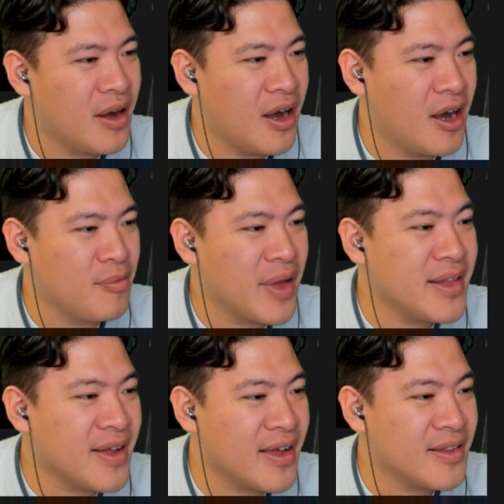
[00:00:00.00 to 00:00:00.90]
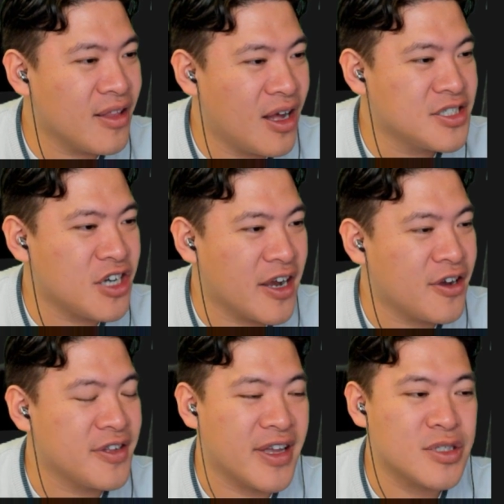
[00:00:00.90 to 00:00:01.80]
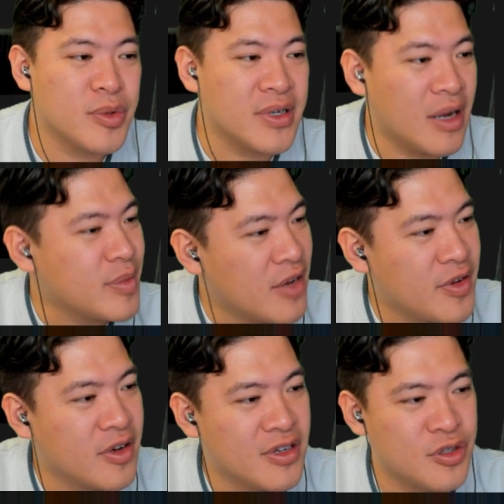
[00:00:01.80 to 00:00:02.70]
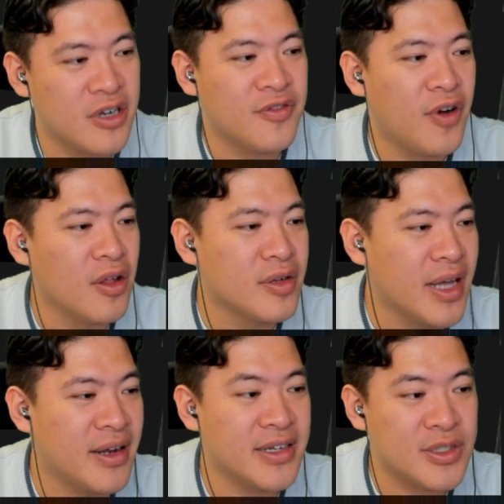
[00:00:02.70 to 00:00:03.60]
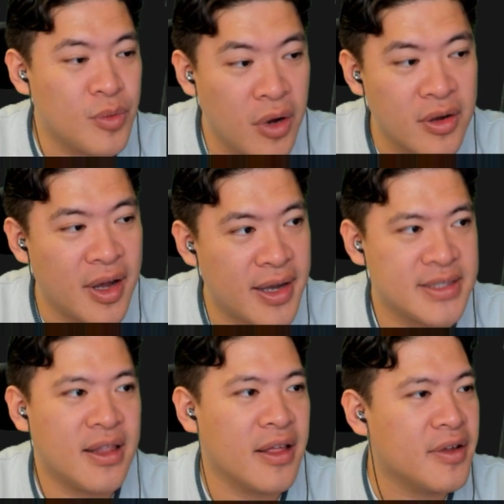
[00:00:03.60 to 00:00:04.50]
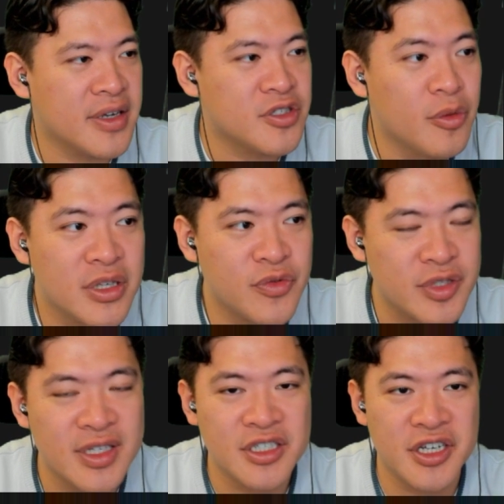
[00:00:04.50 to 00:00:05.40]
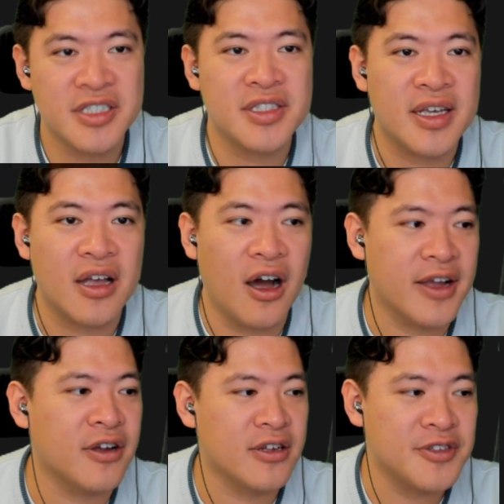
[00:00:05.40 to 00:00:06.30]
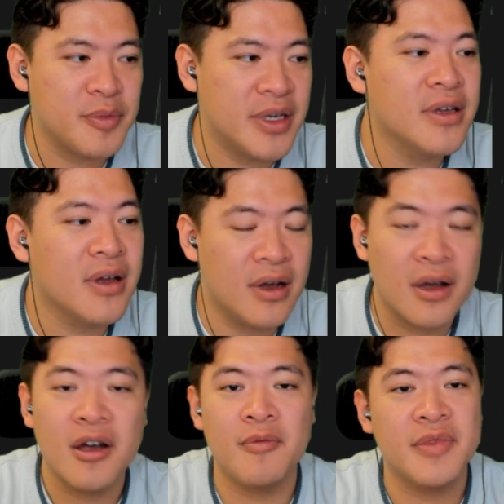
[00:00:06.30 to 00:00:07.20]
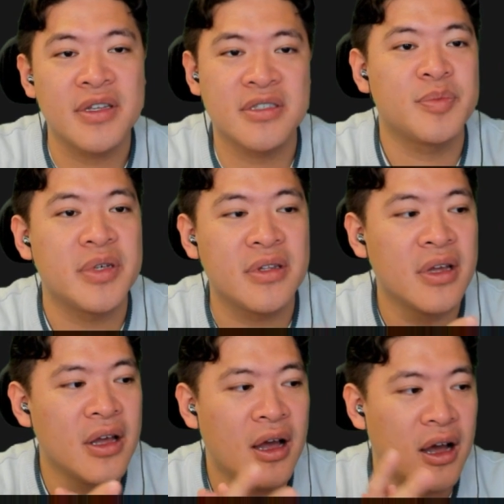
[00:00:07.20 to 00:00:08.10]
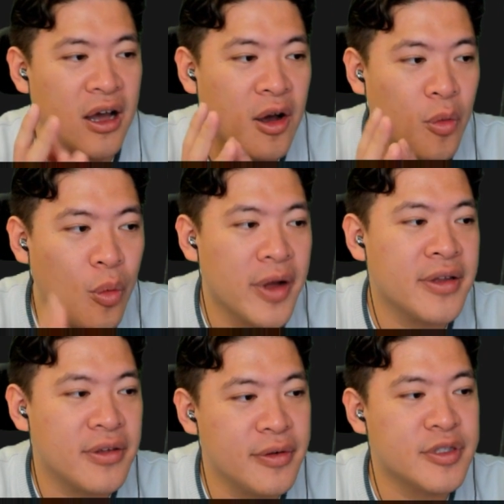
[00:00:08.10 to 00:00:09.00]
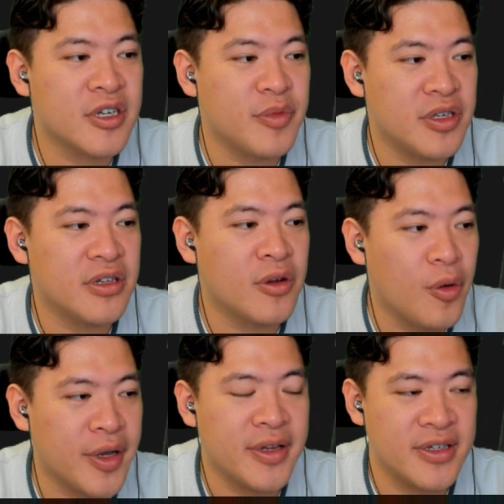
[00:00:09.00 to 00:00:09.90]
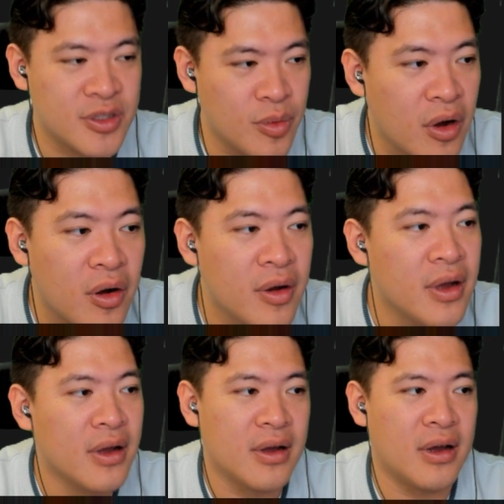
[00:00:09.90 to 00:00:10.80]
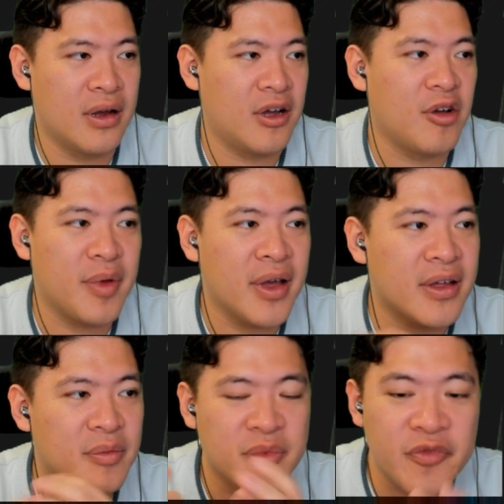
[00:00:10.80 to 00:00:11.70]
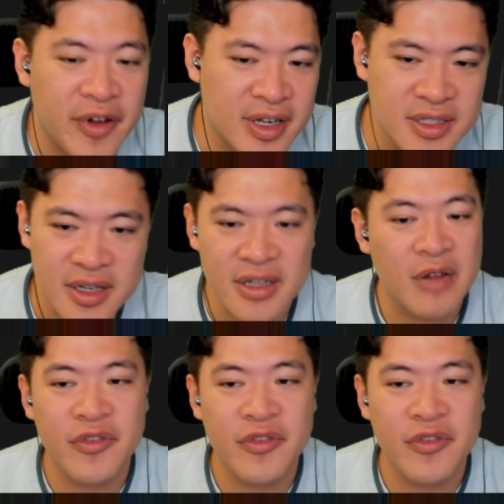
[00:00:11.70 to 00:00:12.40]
Mainnet launch Icon next week. I'm definitely going to try to follow that as well, guys. Thank you guys so much for suggesting Icon to me. This has been one huge community coin as well. And I'm very excited.